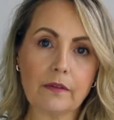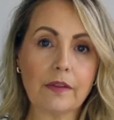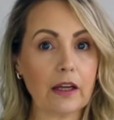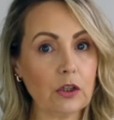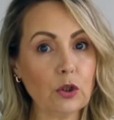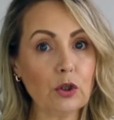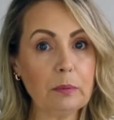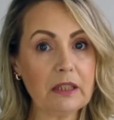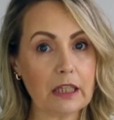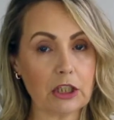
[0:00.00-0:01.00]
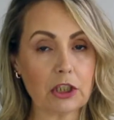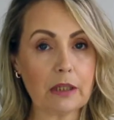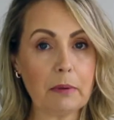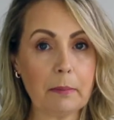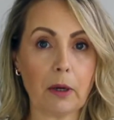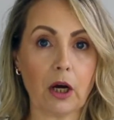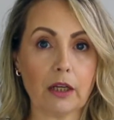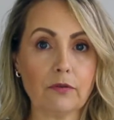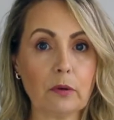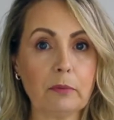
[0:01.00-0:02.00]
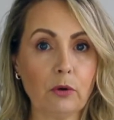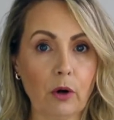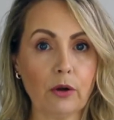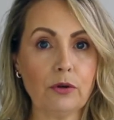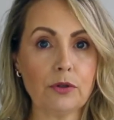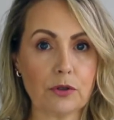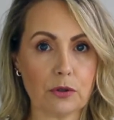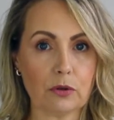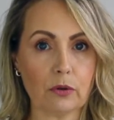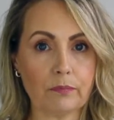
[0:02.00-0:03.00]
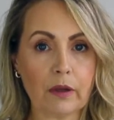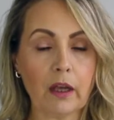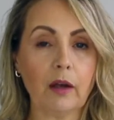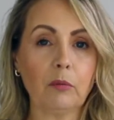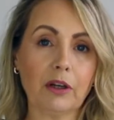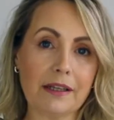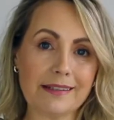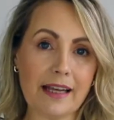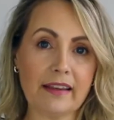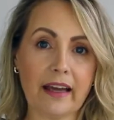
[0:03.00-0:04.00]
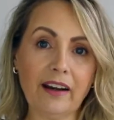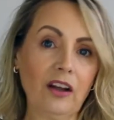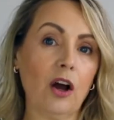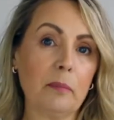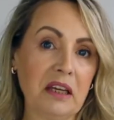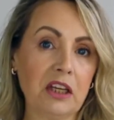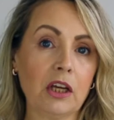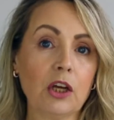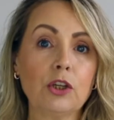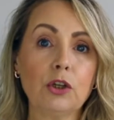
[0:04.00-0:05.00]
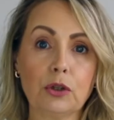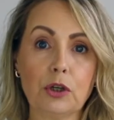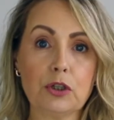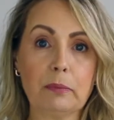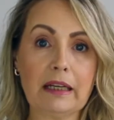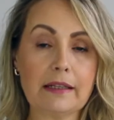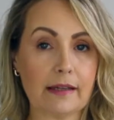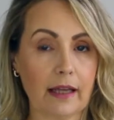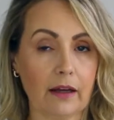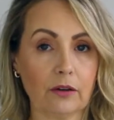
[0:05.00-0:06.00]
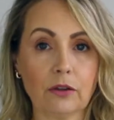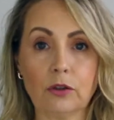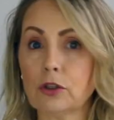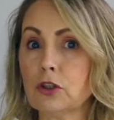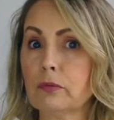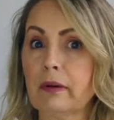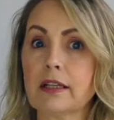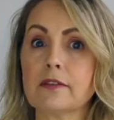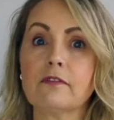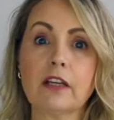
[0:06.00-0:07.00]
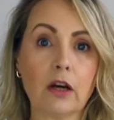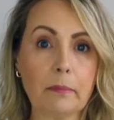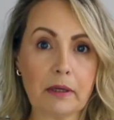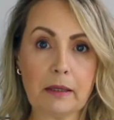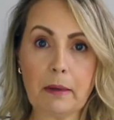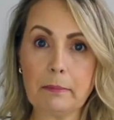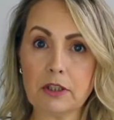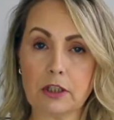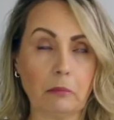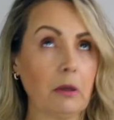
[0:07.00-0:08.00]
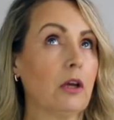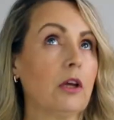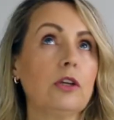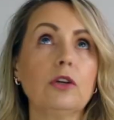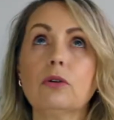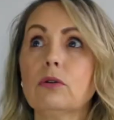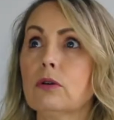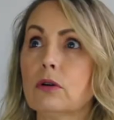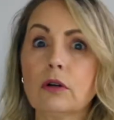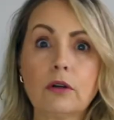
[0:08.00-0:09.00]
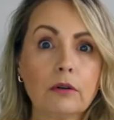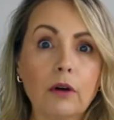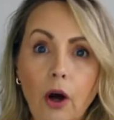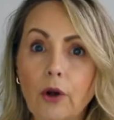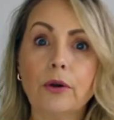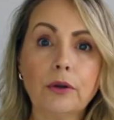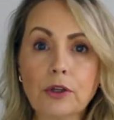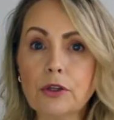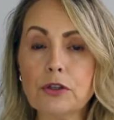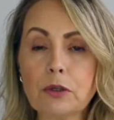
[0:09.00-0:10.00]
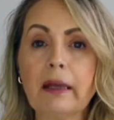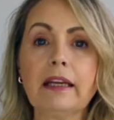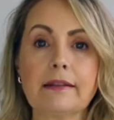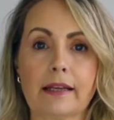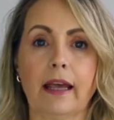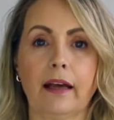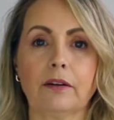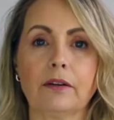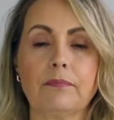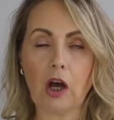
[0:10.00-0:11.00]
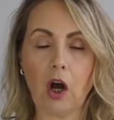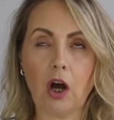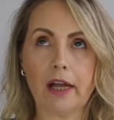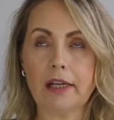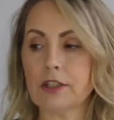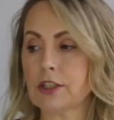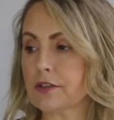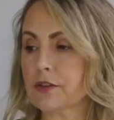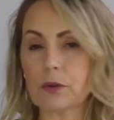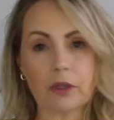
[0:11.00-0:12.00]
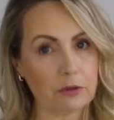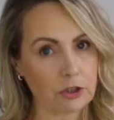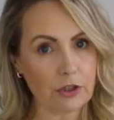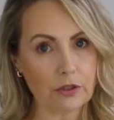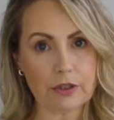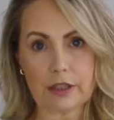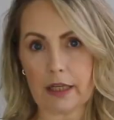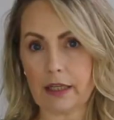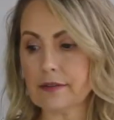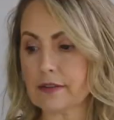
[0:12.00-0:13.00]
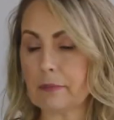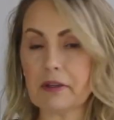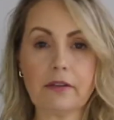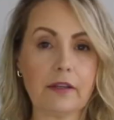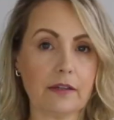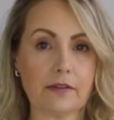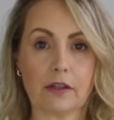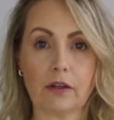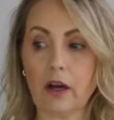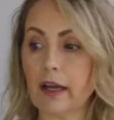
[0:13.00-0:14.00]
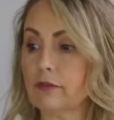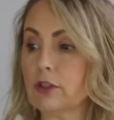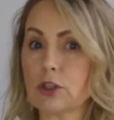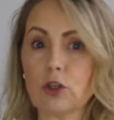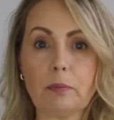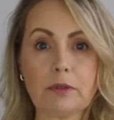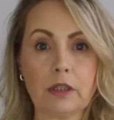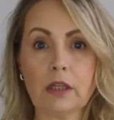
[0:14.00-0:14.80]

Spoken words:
that you could potentially be buying from your own store? And when I say that, I mean your Nutrimetics account, your Nutrimetics VIP membership, your own Nutrimetics account. I just thought I'd show you today some of the things that I haven't shopped